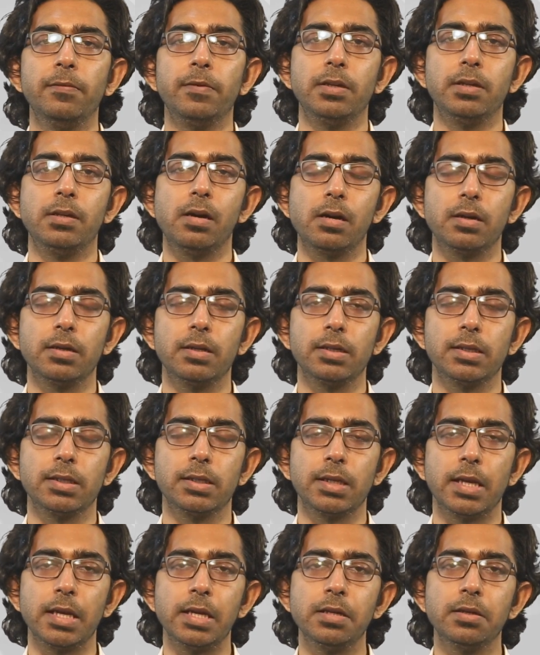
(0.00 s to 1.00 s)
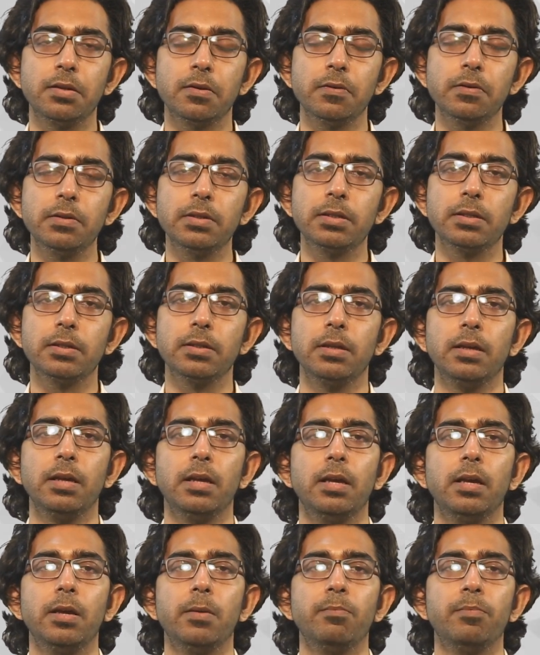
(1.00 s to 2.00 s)
with darker skin tones,
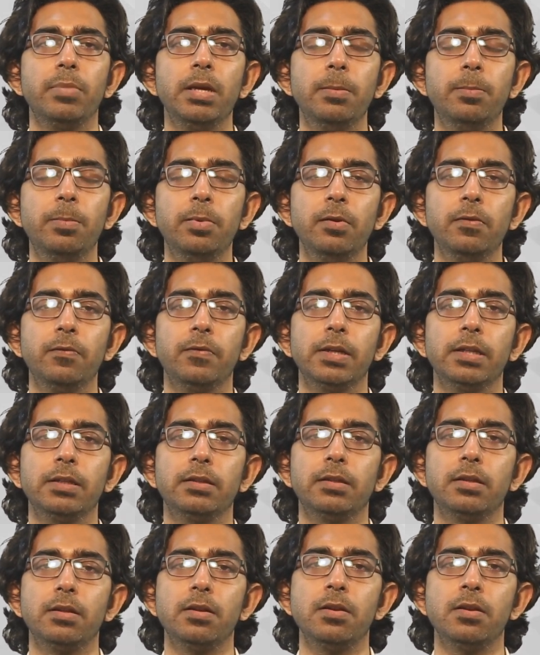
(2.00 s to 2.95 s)
people with